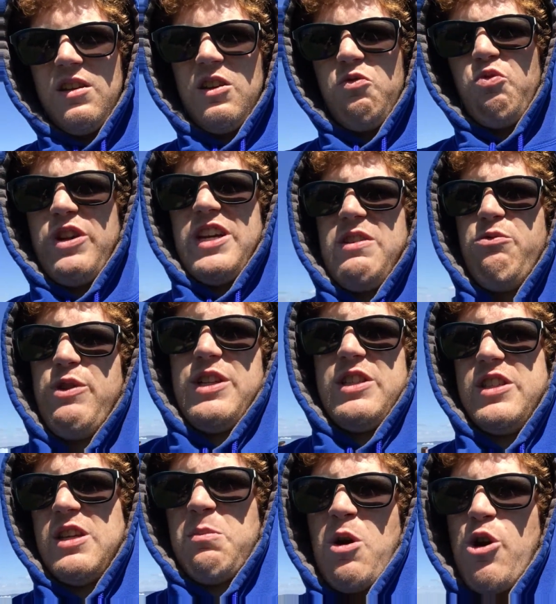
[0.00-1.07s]
read
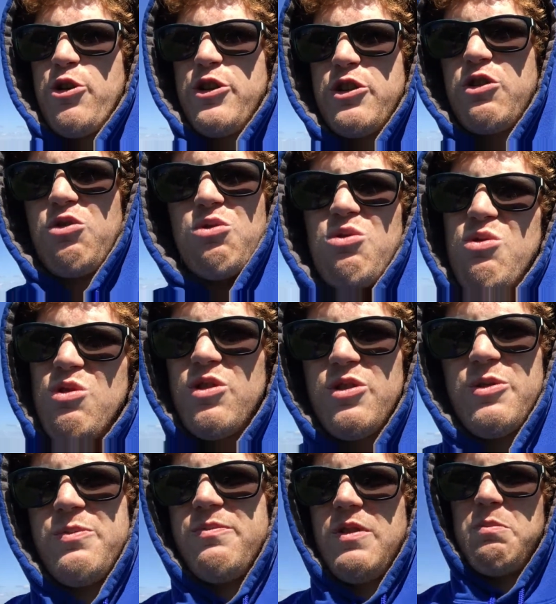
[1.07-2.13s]
some article
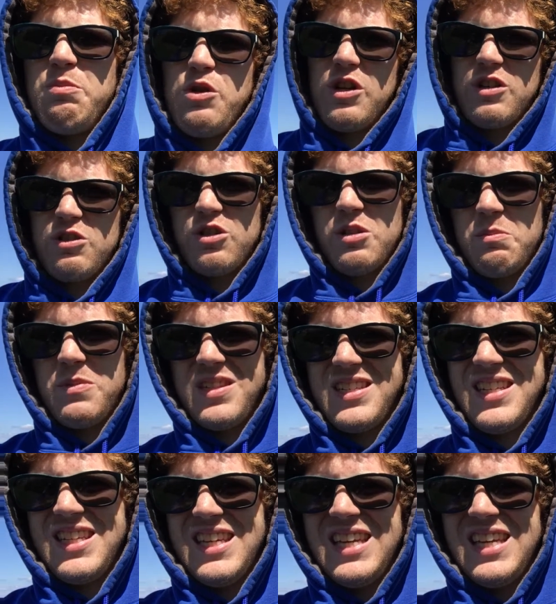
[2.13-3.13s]
or a book or something.